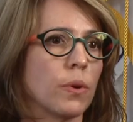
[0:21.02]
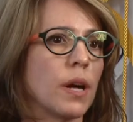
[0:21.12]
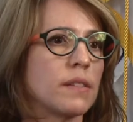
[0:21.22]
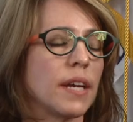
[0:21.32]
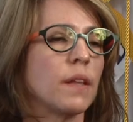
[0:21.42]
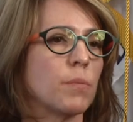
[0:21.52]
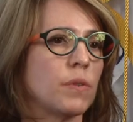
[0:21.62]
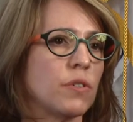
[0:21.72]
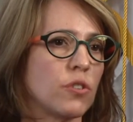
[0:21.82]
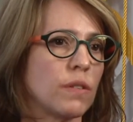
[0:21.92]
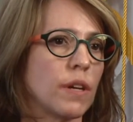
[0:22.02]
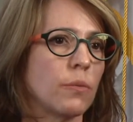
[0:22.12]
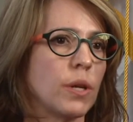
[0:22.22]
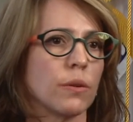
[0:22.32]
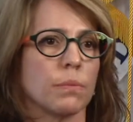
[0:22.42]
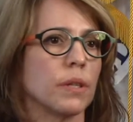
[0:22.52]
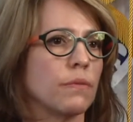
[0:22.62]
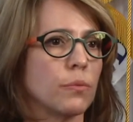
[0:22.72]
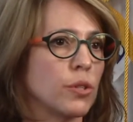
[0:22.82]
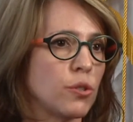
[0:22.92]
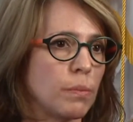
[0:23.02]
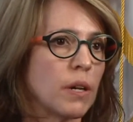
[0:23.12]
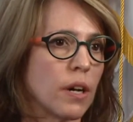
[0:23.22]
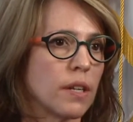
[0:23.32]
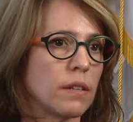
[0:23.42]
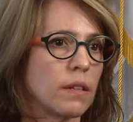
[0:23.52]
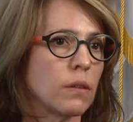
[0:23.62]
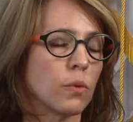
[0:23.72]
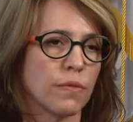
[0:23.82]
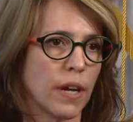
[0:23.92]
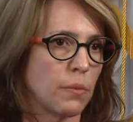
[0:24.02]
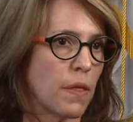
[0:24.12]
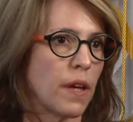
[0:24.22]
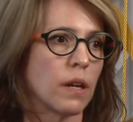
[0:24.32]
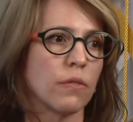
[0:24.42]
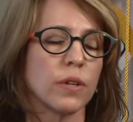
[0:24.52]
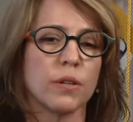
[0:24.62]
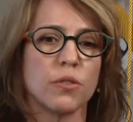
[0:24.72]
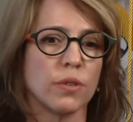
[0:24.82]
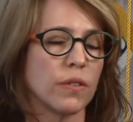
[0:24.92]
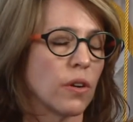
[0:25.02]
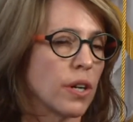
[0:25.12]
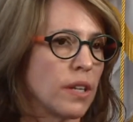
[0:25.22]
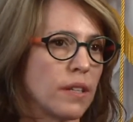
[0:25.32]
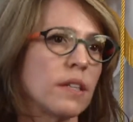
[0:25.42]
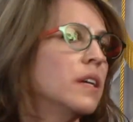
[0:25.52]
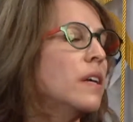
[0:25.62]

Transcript: We're not taking the position that we don't believe we should be audited. We're fine with that. Every industry is audited.